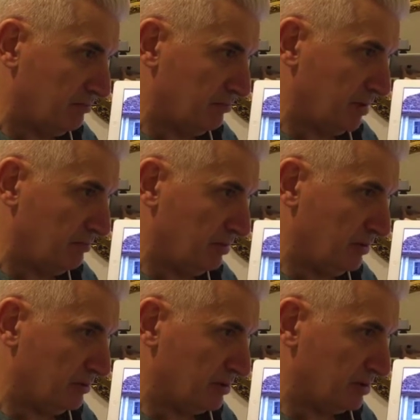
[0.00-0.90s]

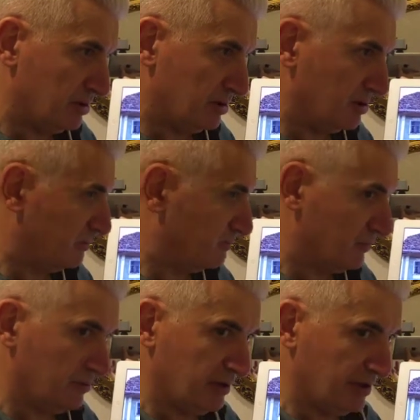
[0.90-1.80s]
about
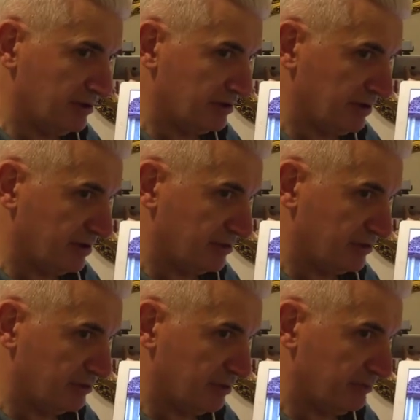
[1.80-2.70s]
200, 300
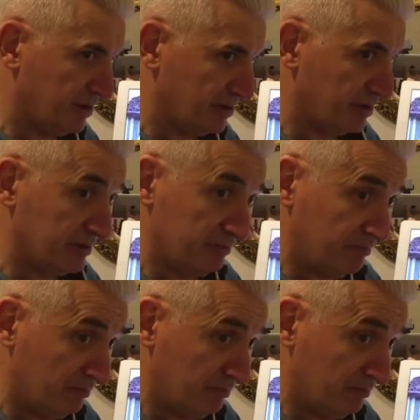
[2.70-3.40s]
square meters.